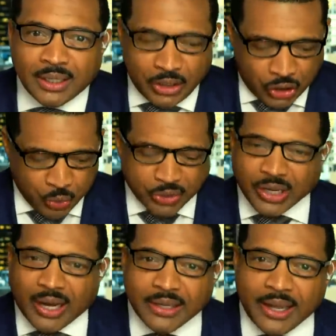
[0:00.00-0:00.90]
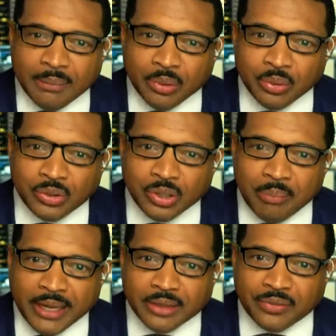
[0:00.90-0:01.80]
She was unable to
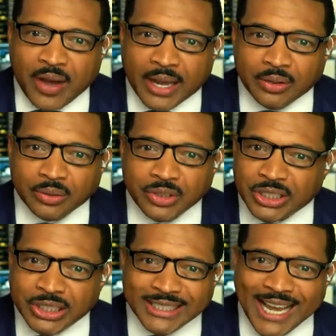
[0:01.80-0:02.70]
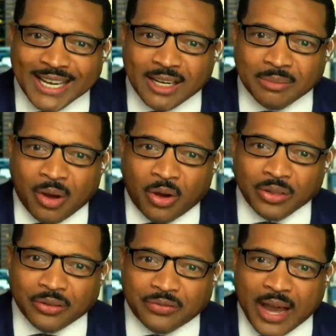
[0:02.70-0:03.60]
make the final. She could not come on
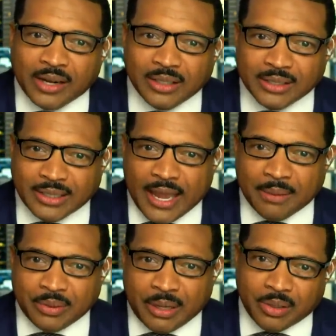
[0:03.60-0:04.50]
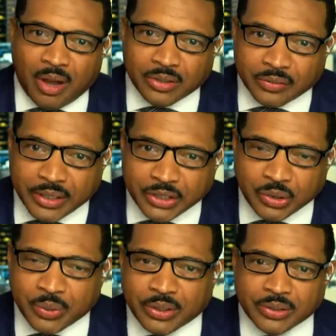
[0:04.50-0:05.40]
the final exam day because of an
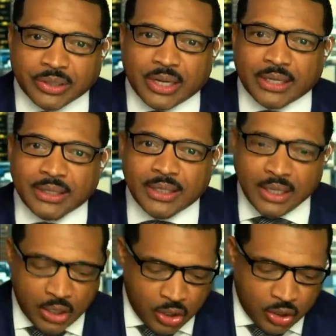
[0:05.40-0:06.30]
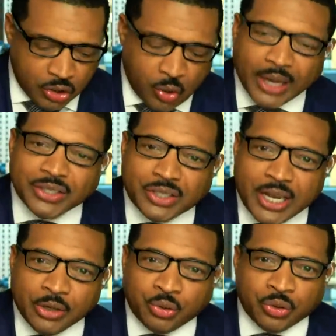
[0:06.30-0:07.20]
issue with her son. So I
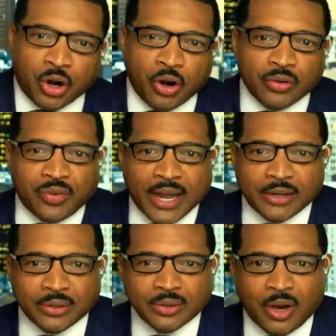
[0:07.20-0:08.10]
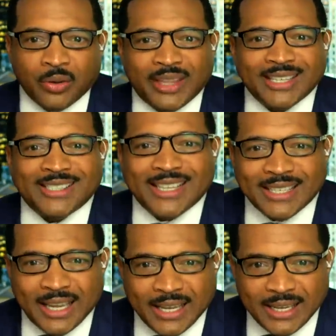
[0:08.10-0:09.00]
scheduled her final on that
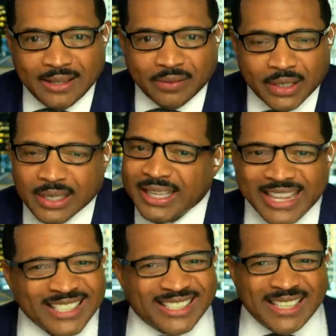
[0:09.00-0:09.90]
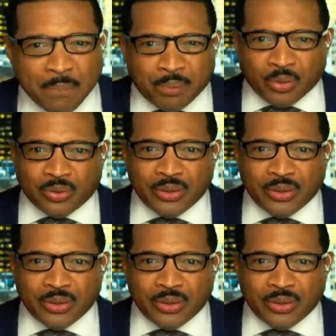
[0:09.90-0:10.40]
Sunday evening. That's simple.